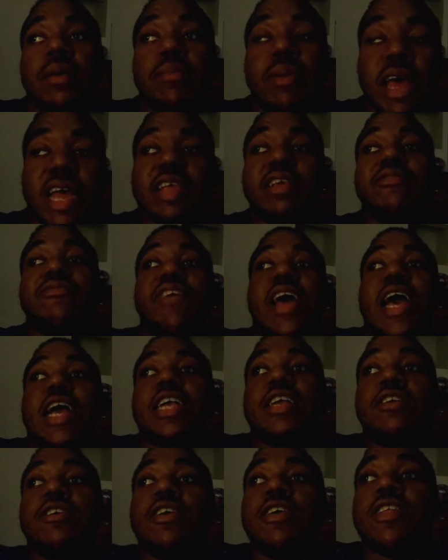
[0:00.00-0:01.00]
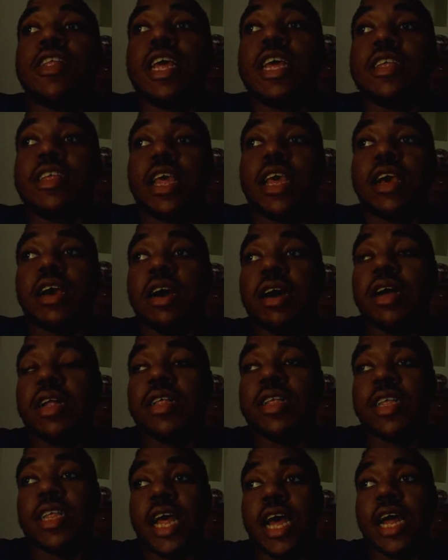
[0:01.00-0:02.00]
manufacturers, is a
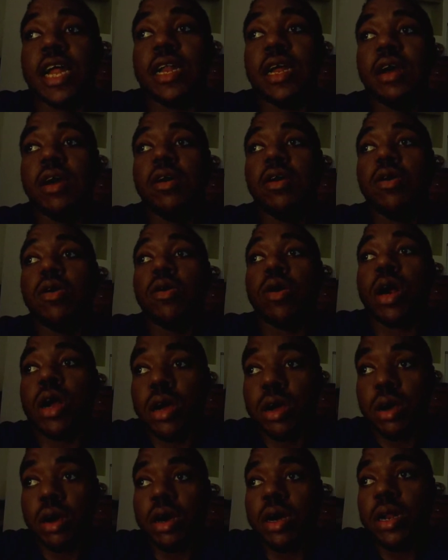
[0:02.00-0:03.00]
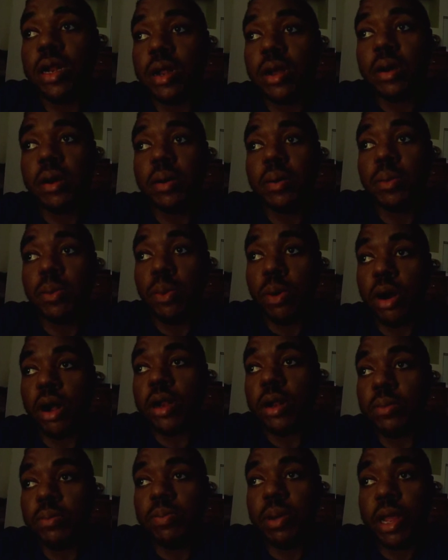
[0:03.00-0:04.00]
good set or a good one